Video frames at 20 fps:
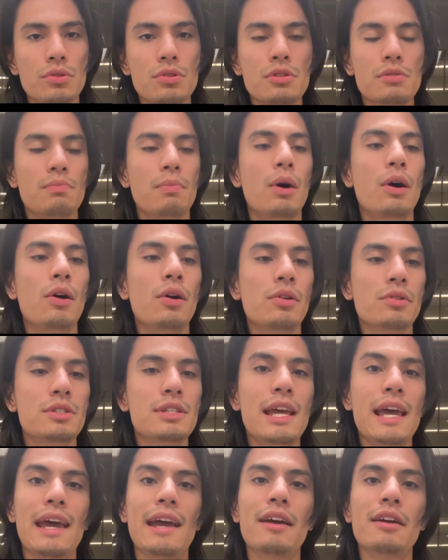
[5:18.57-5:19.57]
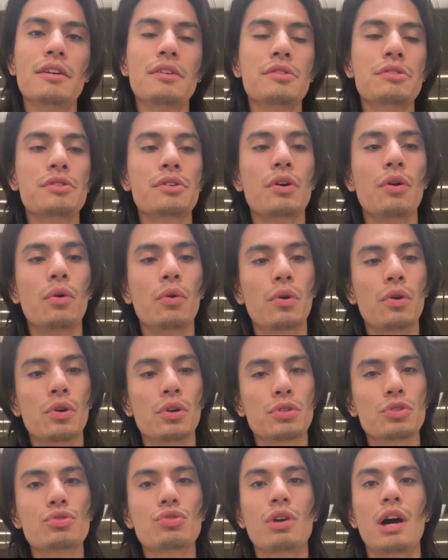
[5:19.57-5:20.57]
small tears
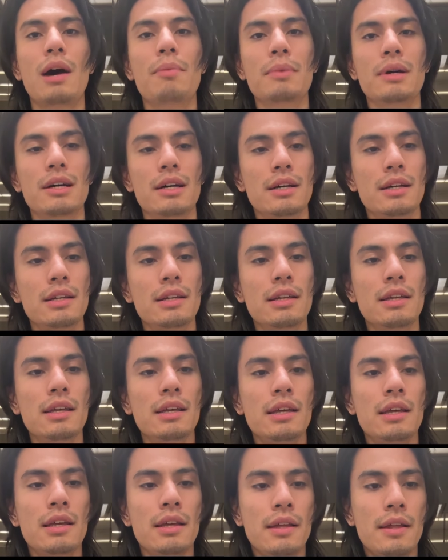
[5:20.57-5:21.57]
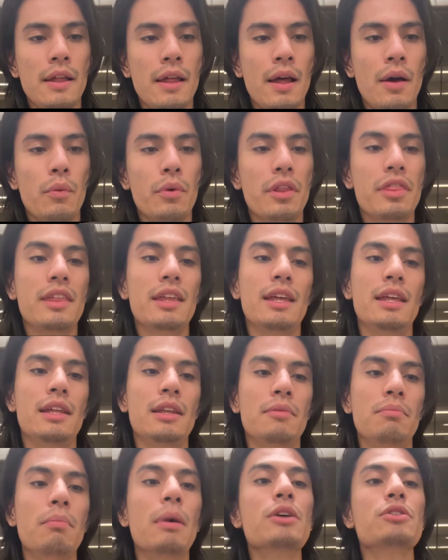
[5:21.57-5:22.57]
or trauma
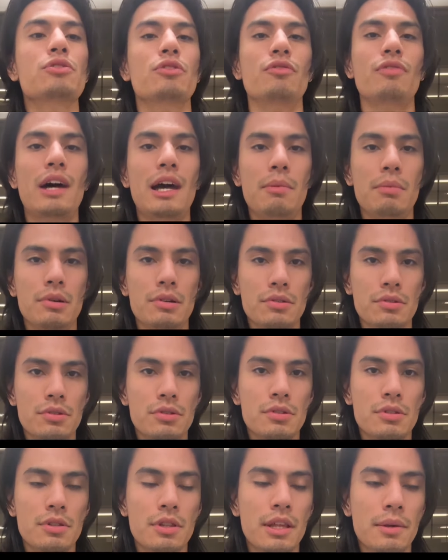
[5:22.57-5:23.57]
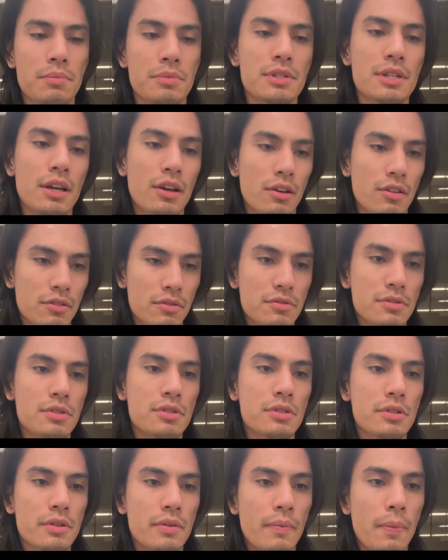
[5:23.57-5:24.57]
within muscle fibers
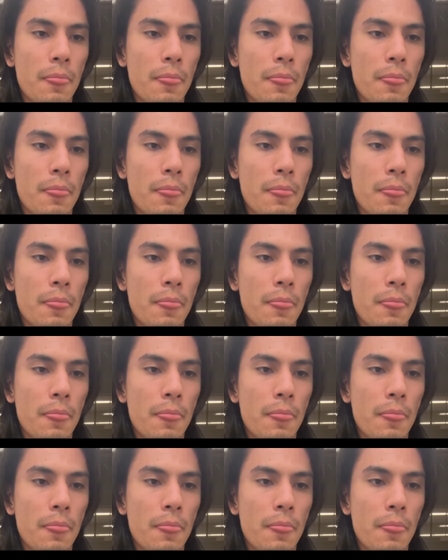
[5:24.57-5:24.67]
themselves.